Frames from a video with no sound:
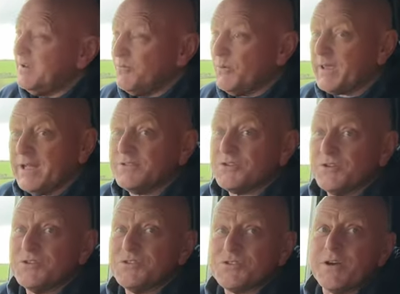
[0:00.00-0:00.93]
We get
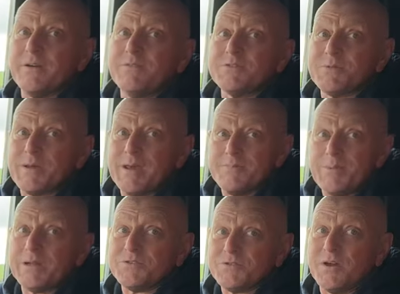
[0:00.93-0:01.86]
good drivers, we get
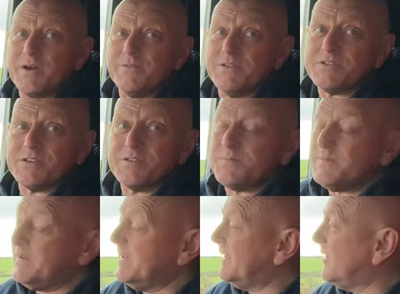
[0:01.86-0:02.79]
bad drivers
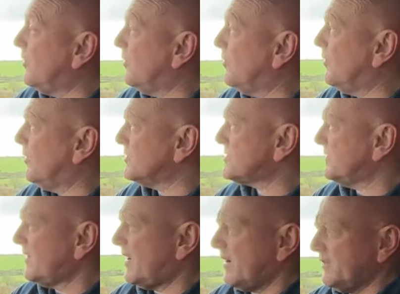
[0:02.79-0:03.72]
in all walks
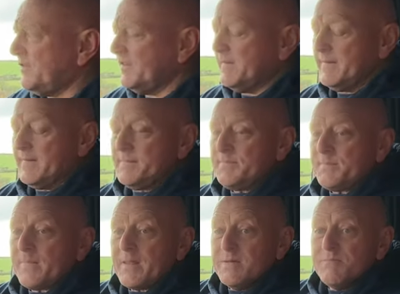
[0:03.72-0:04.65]
of life.